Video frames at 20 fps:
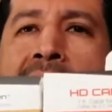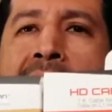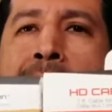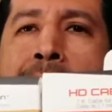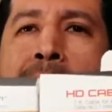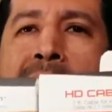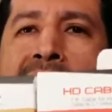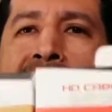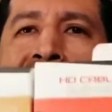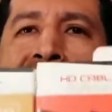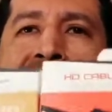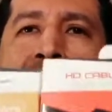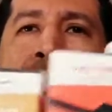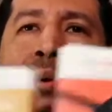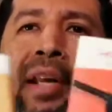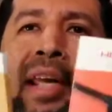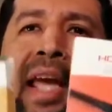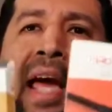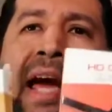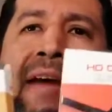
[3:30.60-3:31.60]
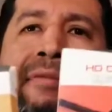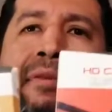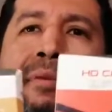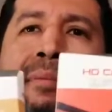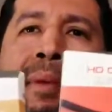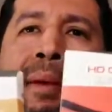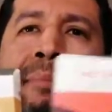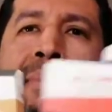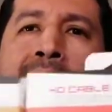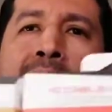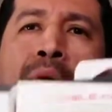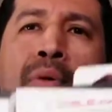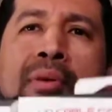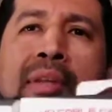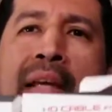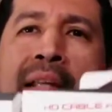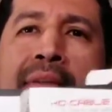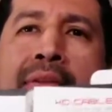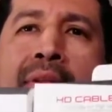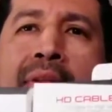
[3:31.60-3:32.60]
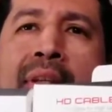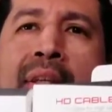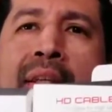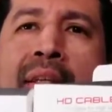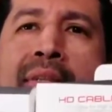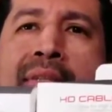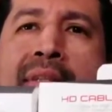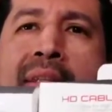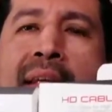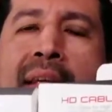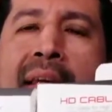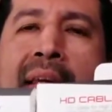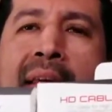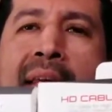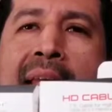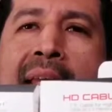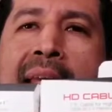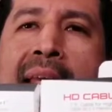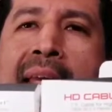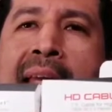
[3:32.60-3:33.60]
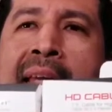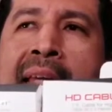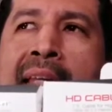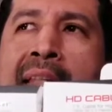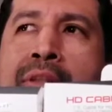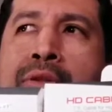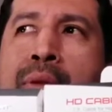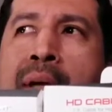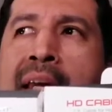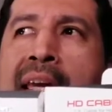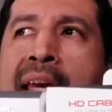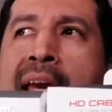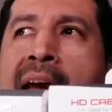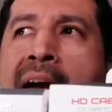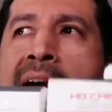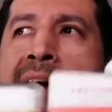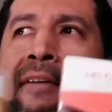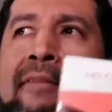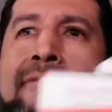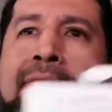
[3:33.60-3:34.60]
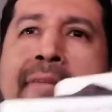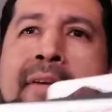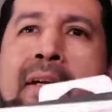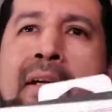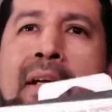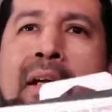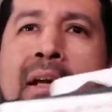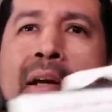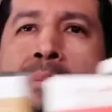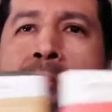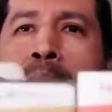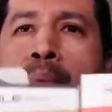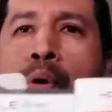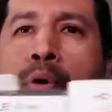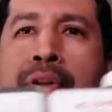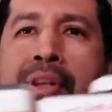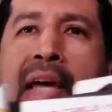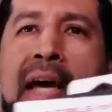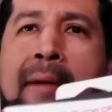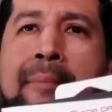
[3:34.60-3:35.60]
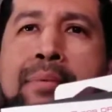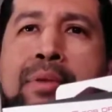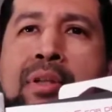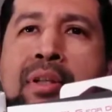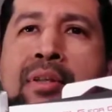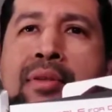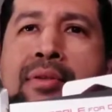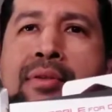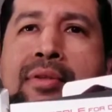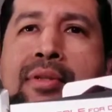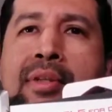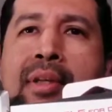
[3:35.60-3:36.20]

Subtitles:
But since I already have them, I'm gonna hold on to these, and so I can have both options